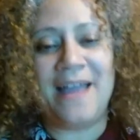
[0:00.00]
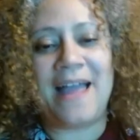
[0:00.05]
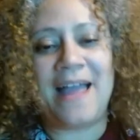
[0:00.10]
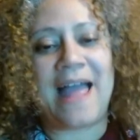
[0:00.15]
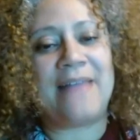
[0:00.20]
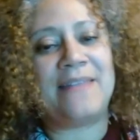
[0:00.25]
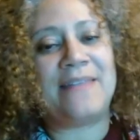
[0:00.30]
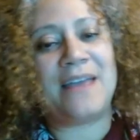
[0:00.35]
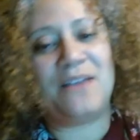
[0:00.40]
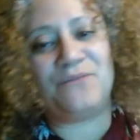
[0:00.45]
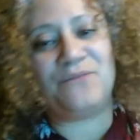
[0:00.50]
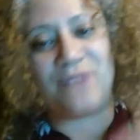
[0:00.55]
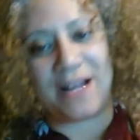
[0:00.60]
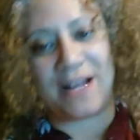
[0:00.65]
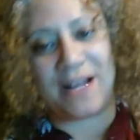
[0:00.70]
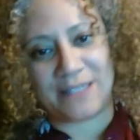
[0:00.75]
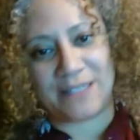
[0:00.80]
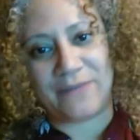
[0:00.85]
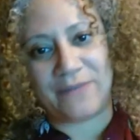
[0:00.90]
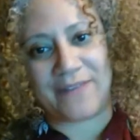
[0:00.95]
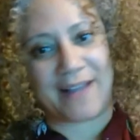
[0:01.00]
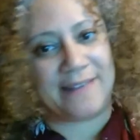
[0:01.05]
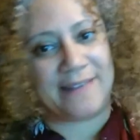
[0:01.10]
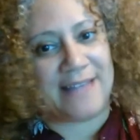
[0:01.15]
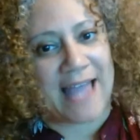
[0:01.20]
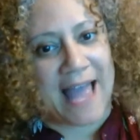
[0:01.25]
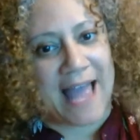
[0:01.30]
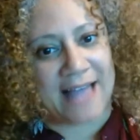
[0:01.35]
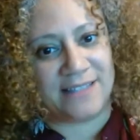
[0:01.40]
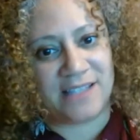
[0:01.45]
And then finally, we've got the
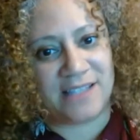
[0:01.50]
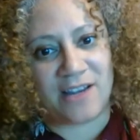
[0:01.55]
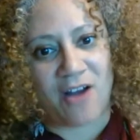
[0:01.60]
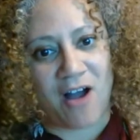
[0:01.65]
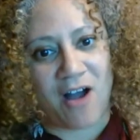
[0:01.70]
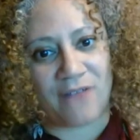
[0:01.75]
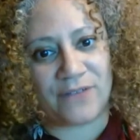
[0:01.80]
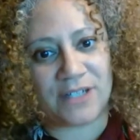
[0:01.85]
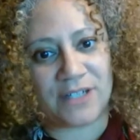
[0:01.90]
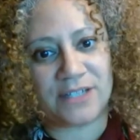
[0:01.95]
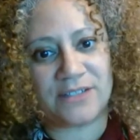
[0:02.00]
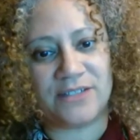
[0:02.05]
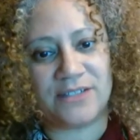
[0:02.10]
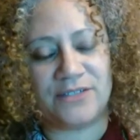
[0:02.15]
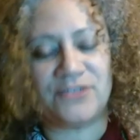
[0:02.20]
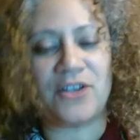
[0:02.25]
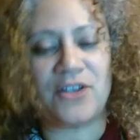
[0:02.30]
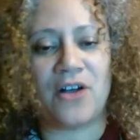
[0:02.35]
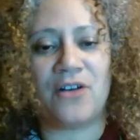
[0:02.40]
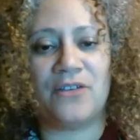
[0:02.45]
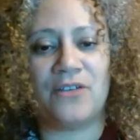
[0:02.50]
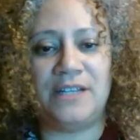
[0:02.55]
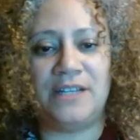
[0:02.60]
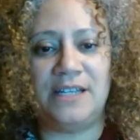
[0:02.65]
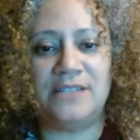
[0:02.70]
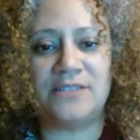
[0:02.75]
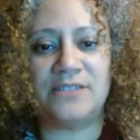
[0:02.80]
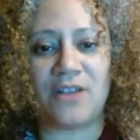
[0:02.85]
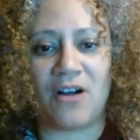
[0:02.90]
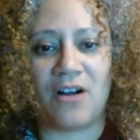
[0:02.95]
ads and offers. So
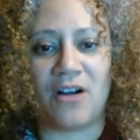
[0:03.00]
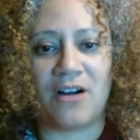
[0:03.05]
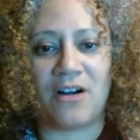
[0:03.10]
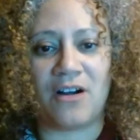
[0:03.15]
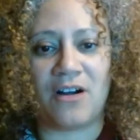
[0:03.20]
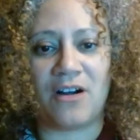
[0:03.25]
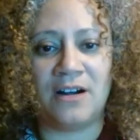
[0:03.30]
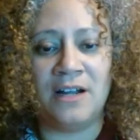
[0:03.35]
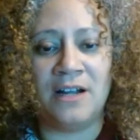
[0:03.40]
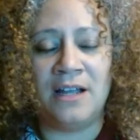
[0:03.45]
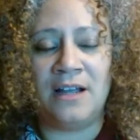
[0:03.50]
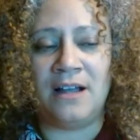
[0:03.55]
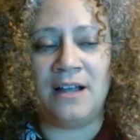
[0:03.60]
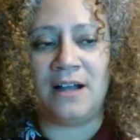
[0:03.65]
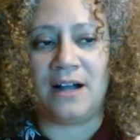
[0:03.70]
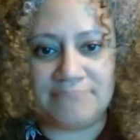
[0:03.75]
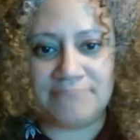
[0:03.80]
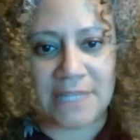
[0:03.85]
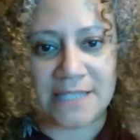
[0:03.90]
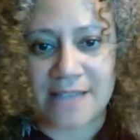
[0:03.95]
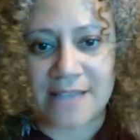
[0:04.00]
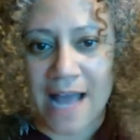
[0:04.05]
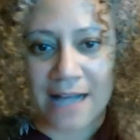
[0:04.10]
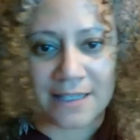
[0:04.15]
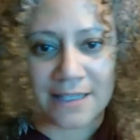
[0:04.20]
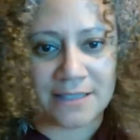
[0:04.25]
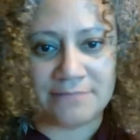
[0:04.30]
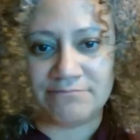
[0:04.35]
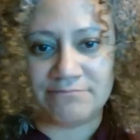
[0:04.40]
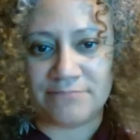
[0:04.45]
these are
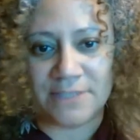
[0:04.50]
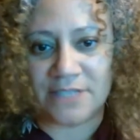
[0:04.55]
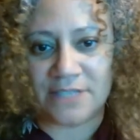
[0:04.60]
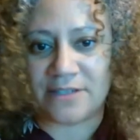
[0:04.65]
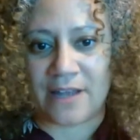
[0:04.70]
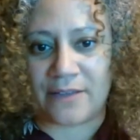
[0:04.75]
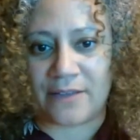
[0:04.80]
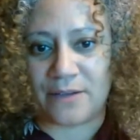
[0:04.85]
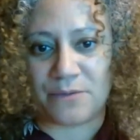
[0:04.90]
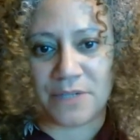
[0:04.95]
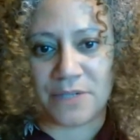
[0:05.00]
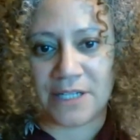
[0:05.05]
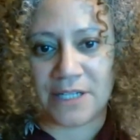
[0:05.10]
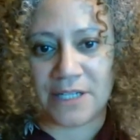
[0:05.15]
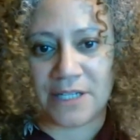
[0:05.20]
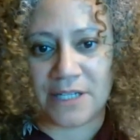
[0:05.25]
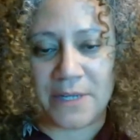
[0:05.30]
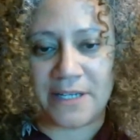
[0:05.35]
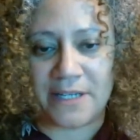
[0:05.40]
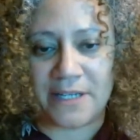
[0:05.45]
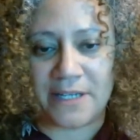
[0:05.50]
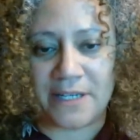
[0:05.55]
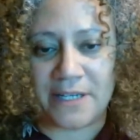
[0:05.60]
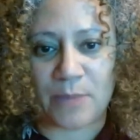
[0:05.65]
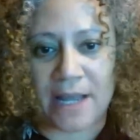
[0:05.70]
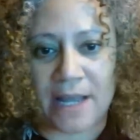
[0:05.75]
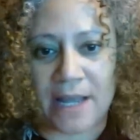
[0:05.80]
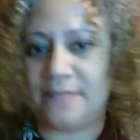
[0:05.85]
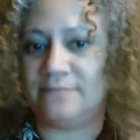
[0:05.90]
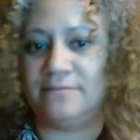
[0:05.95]
exactly, there's nothing really for me to
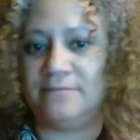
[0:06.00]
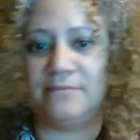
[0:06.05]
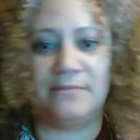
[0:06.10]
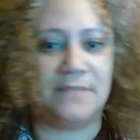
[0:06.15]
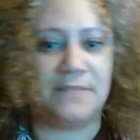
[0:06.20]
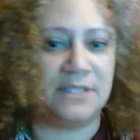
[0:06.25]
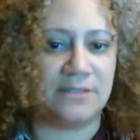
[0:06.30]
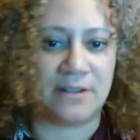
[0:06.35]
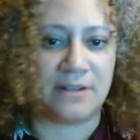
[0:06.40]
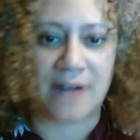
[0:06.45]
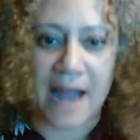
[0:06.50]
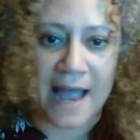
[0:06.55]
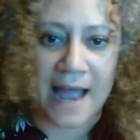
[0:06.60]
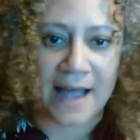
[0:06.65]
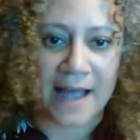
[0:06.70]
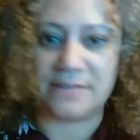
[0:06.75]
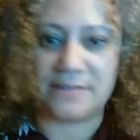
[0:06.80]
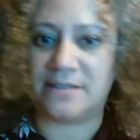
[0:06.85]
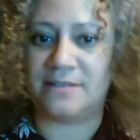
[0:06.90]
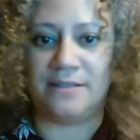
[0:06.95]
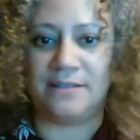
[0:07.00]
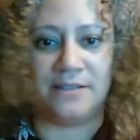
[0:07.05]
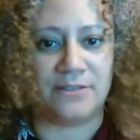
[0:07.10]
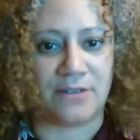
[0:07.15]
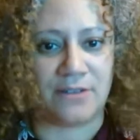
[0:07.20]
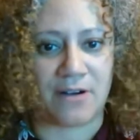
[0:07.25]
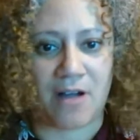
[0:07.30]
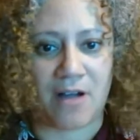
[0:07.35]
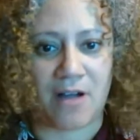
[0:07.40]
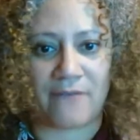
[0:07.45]
explain. These are ads, these
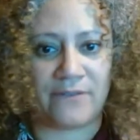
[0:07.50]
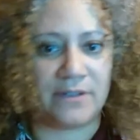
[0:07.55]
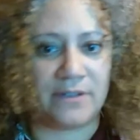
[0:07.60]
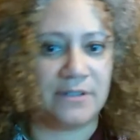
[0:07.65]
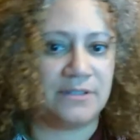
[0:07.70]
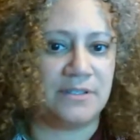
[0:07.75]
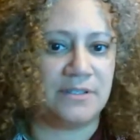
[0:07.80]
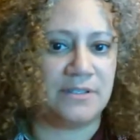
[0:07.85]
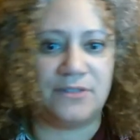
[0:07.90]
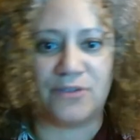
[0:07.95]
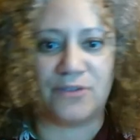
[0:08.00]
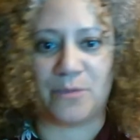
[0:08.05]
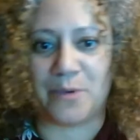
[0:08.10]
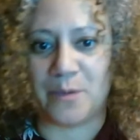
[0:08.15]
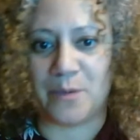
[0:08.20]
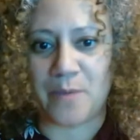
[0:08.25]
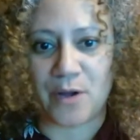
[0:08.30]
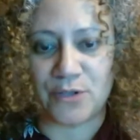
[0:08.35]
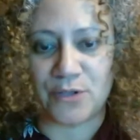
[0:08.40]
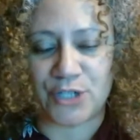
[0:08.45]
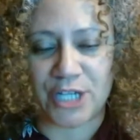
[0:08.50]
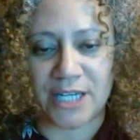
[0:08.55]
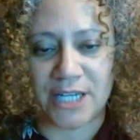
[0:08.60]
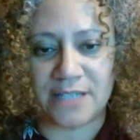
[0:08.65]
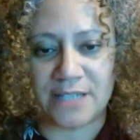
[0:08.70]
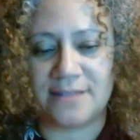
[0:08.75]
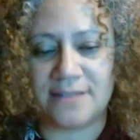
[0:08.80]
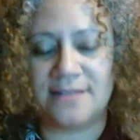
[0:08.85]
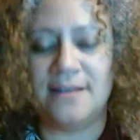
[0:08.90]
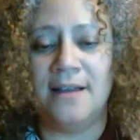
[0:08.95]
are offers, these are
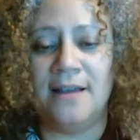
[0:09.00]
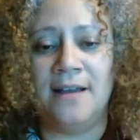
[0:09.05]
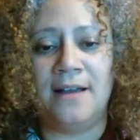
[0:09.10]
promotions.